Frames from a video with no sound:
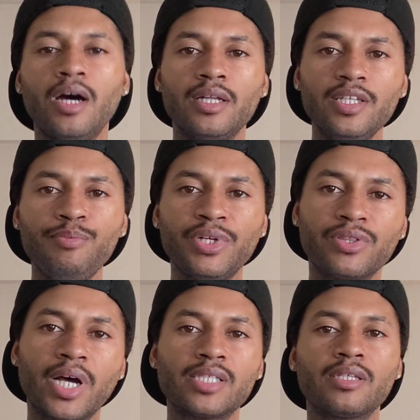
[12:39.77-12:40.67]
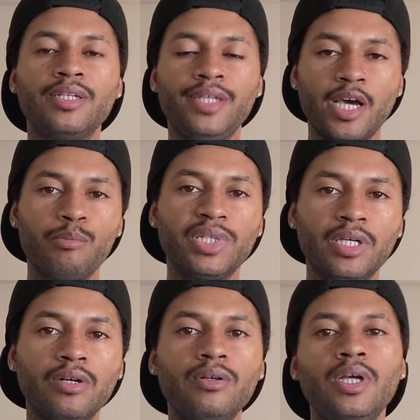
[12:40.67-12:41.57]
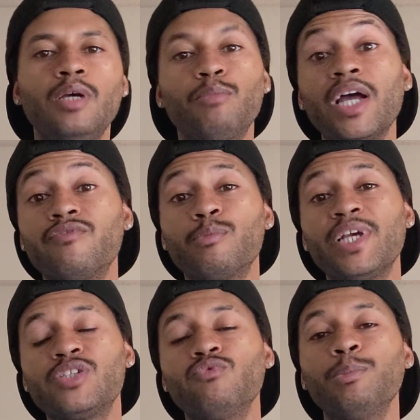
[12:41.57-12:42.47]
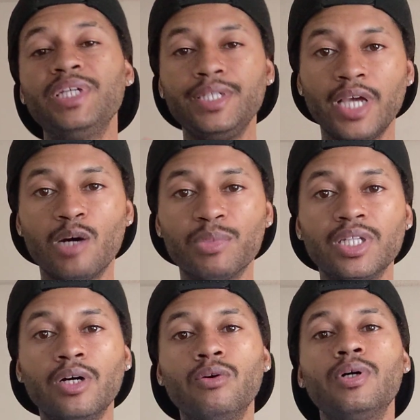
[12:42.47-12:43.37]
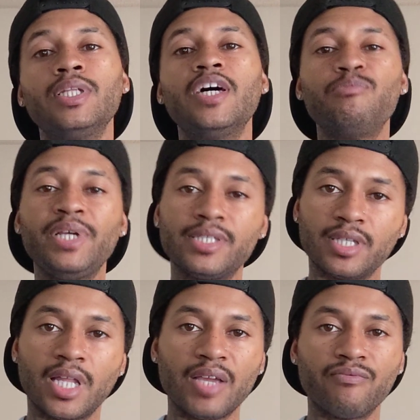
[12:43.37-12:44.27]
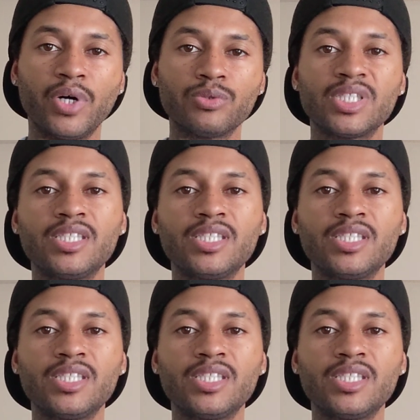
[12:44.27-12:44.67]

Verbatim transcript: Uh, leave me your thoughts down below. My information will be down below. Love, peace, and light, folks.